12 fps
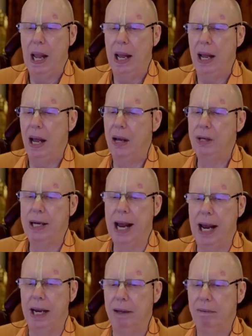
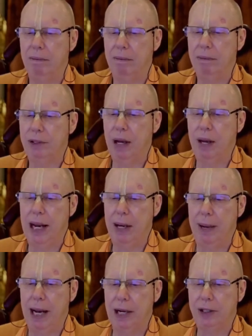Okay, so
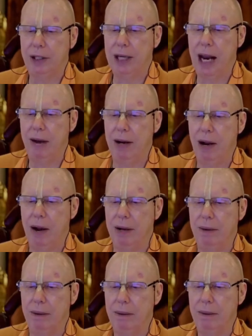anyway, let's carry on.
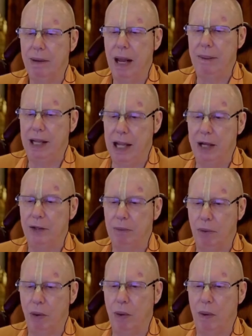I mean, there's
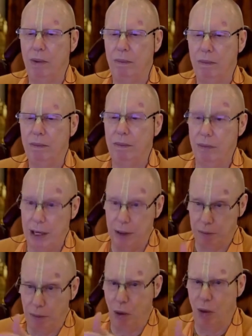more
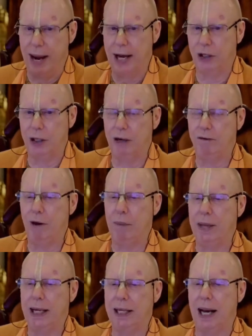actually from
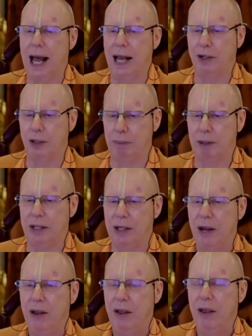the class, but
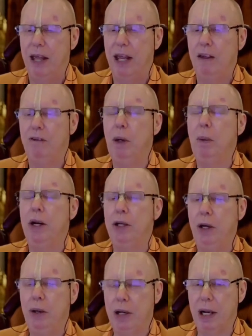if you want,
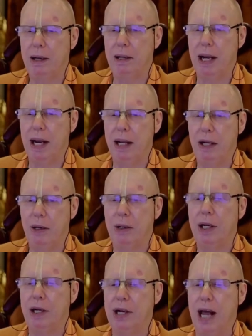you can
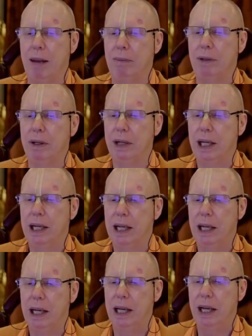look it up.
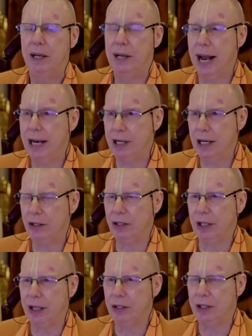
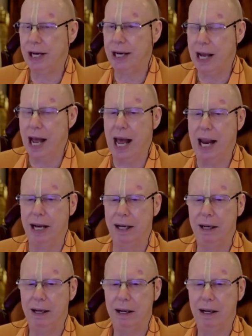1969,